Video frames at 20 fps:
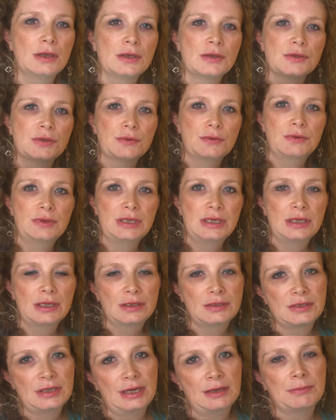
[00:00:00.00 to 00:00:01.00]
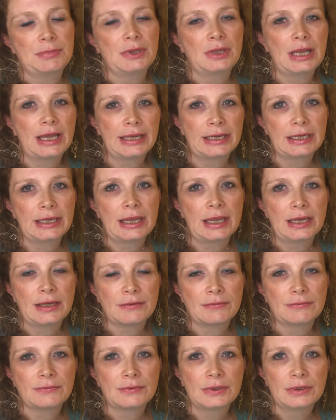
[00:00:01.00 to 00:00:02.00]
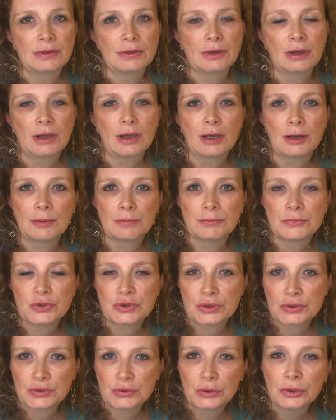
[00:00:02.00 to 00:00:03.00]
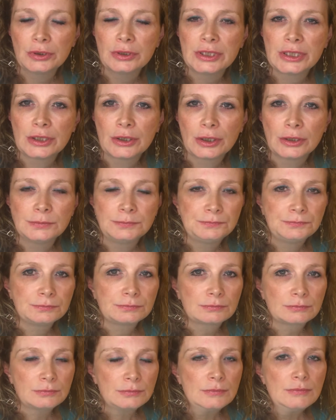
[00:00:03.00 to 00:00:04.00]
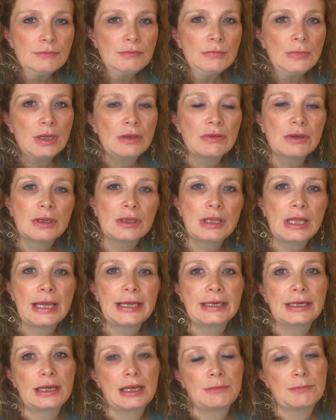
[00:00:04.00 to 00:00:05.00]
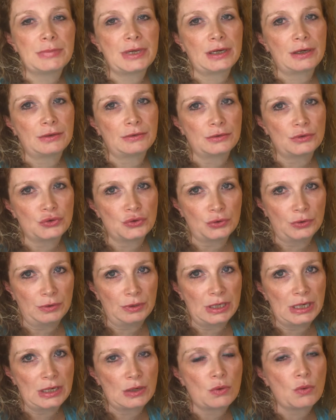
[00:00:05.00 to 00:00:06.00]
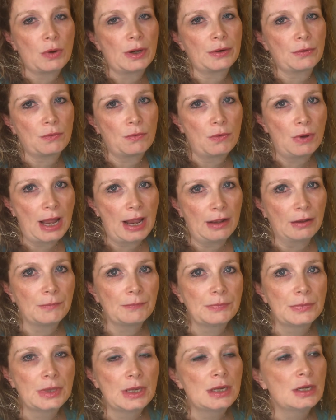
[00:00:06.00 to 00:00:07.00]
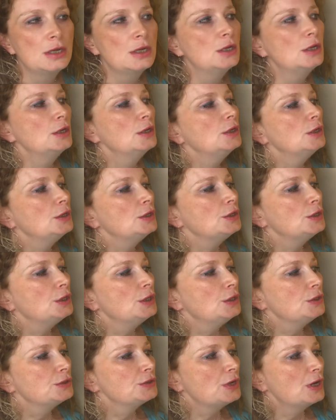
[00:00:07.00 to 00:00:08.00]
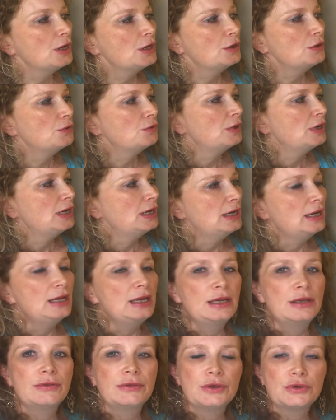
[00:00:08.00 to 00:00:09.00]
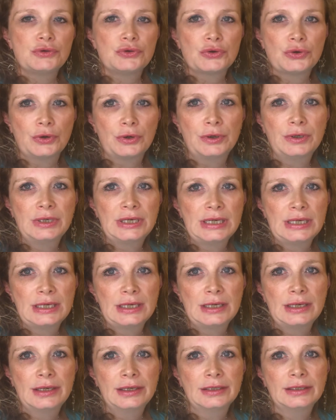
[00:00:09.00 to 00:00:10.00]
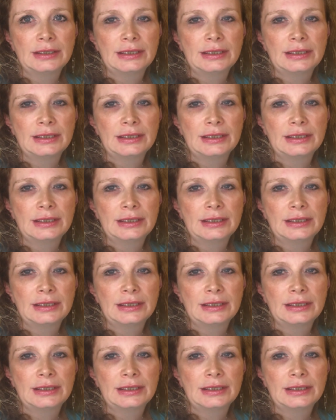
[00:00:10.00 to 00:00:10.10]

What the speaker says: So in the example I gave just earlier, the client had been on the journey quite a while. So the journey